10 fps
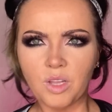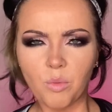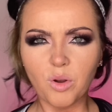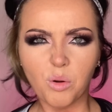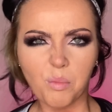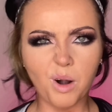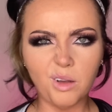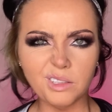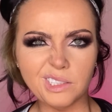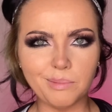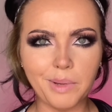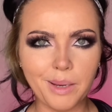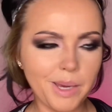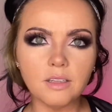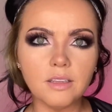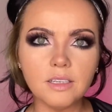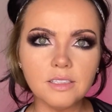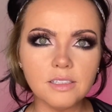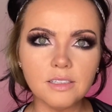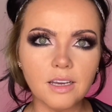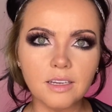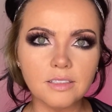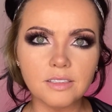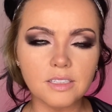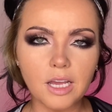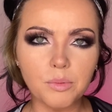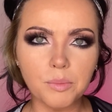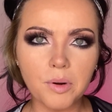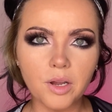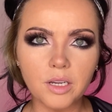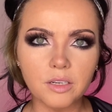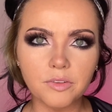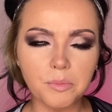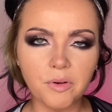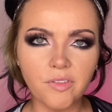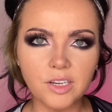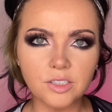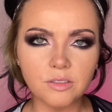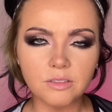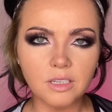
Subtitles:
Now we're gonna bronze it, baby. This is like a staple product for professionals,